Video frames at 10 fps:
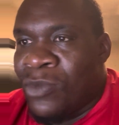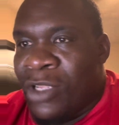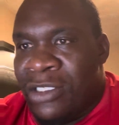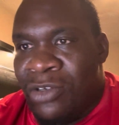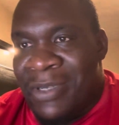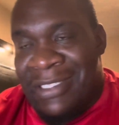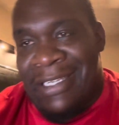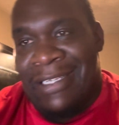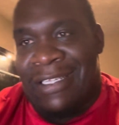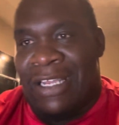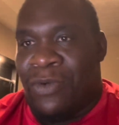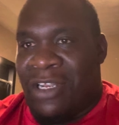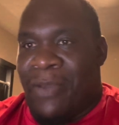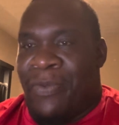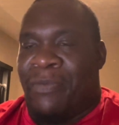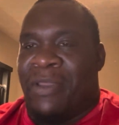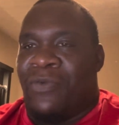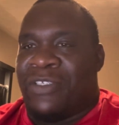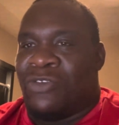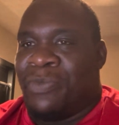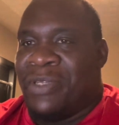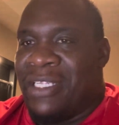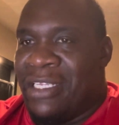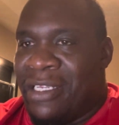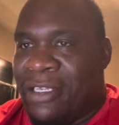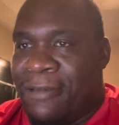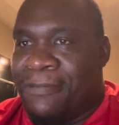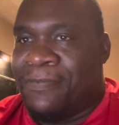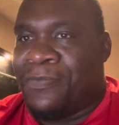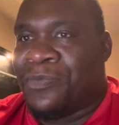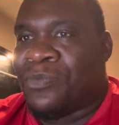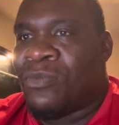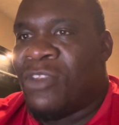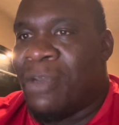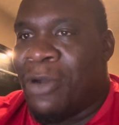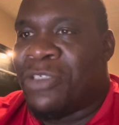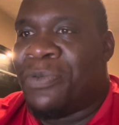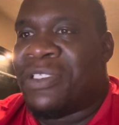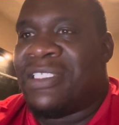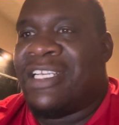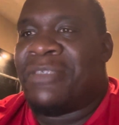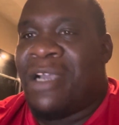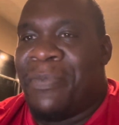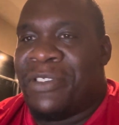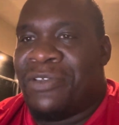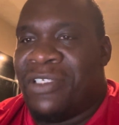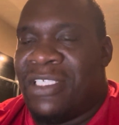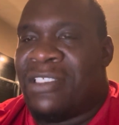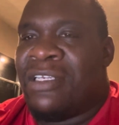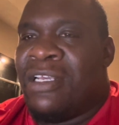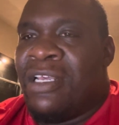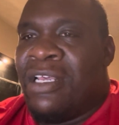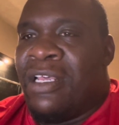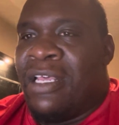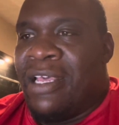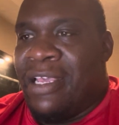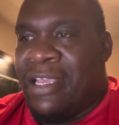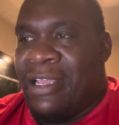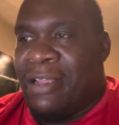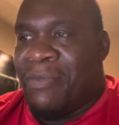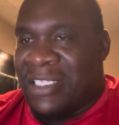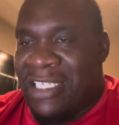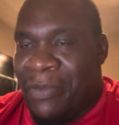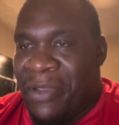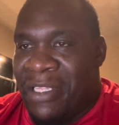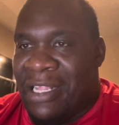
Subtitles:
So my second thing I want to implement, which will be the the multiple assessment opportunities, And my tidbit